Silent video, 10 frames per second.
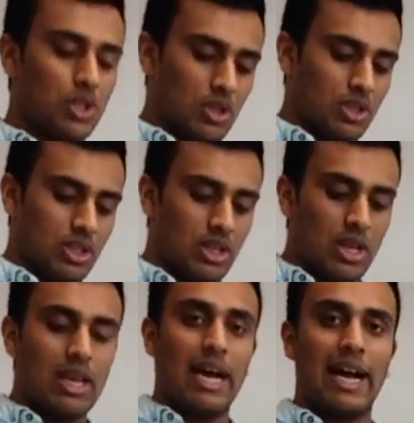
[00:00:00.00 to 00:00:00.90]
& Johnson,
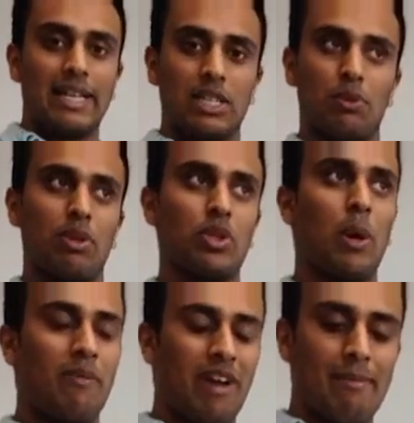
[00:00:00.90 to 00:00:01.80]
as it's one of the
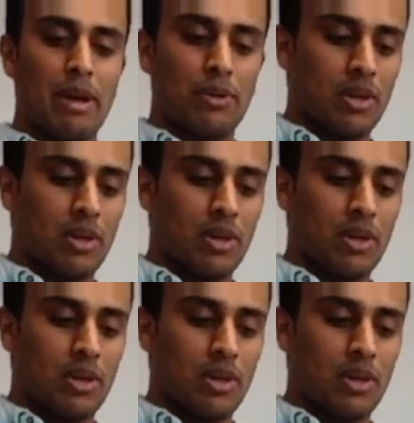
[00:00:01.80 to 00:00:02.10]
top 5 medical